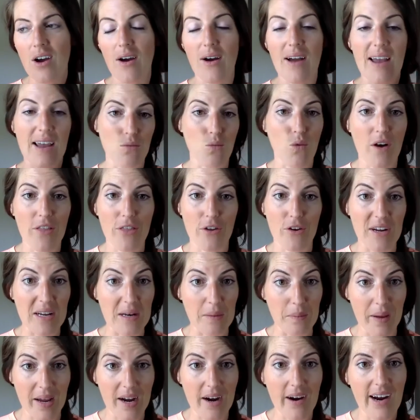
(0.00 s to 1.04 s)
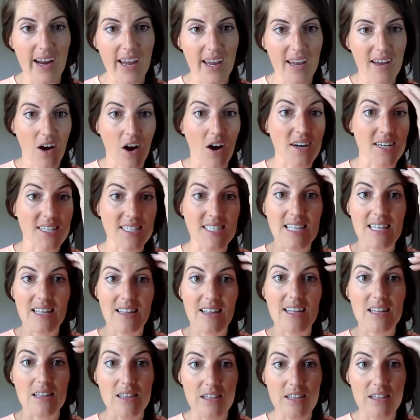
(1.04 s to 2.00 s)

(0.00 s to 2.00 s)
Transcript: and what they're going to bury, honestly, like